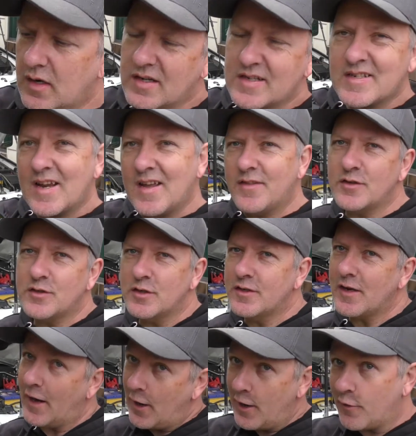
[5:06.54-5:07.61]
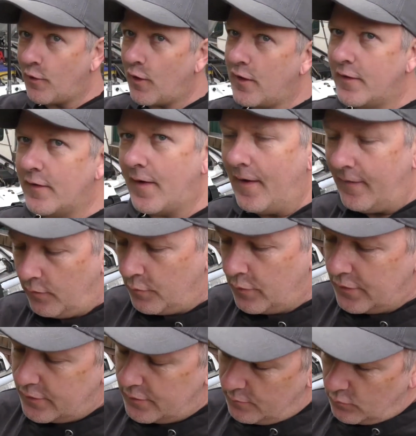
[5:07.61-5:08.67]
I'm going to say this is air grade
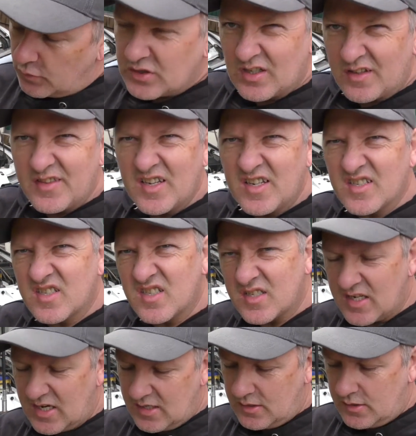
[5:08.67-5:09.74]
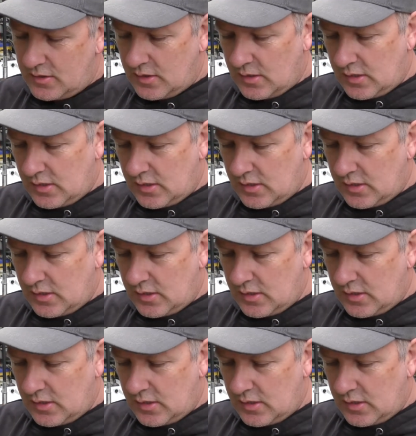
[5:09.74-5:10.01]
aluminium, which I think is the standard